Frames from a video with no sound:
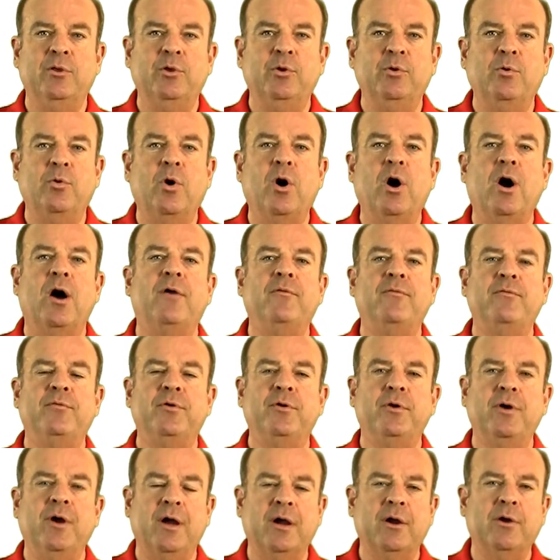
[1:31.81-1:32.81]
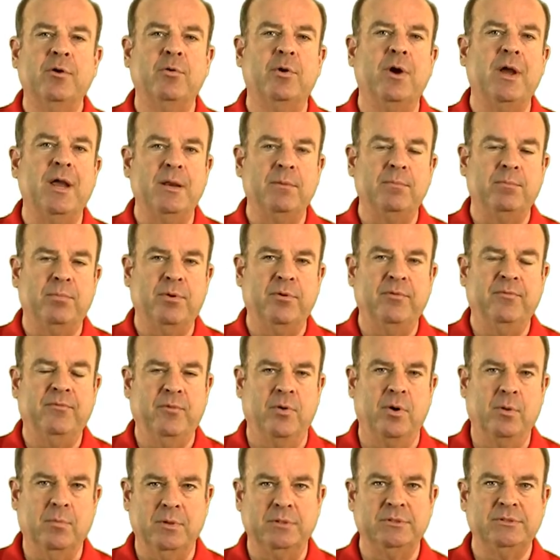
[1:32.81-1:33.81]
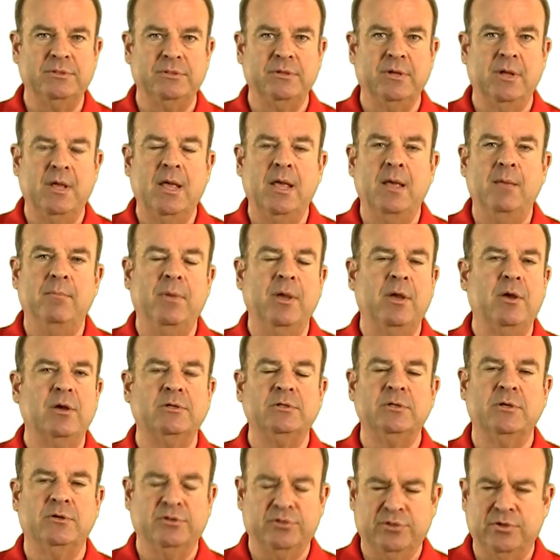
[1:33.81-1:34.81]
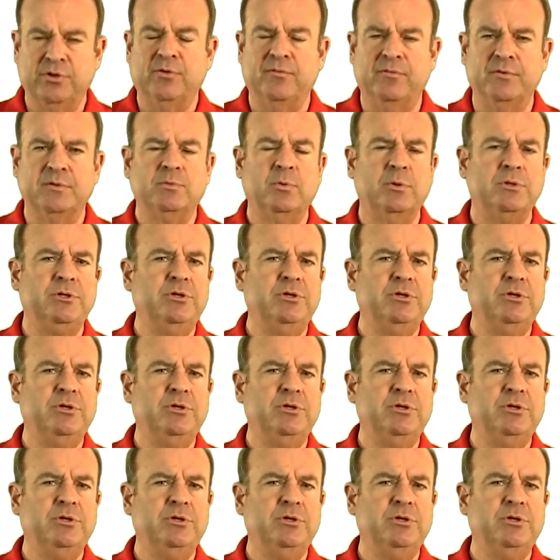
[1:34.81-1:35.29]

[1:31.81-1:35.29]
you offer a great performance because or service.